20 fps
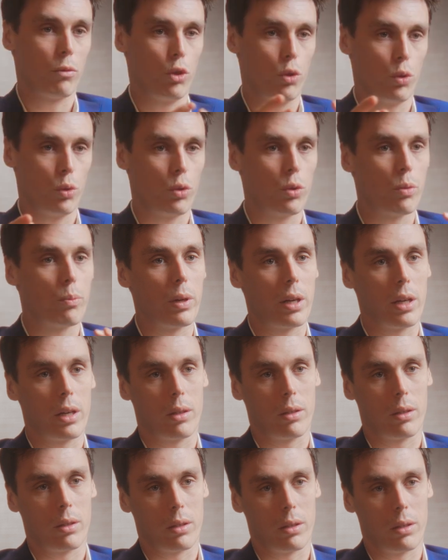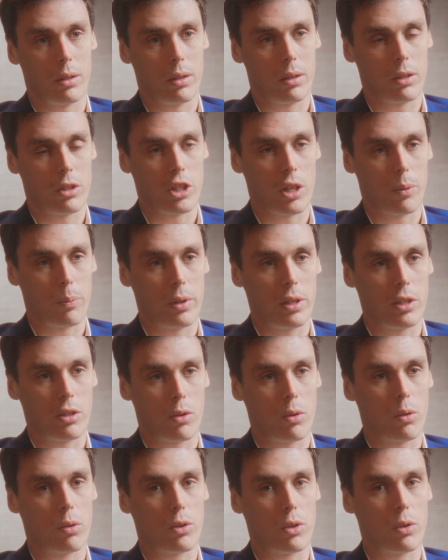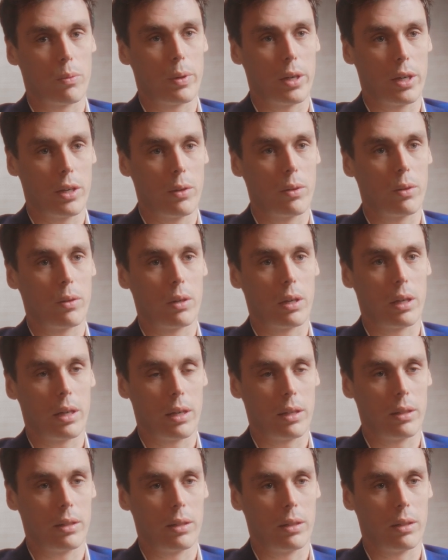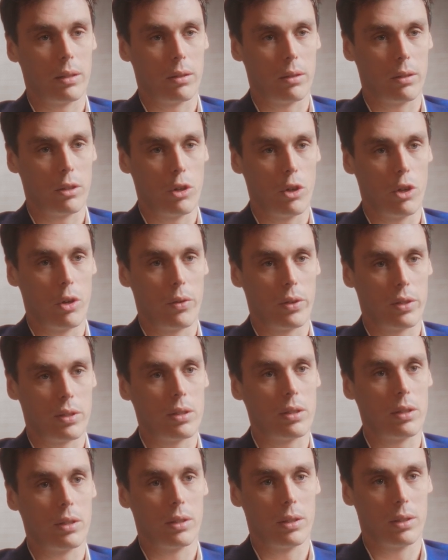due to my Japanese culture minor I had in university.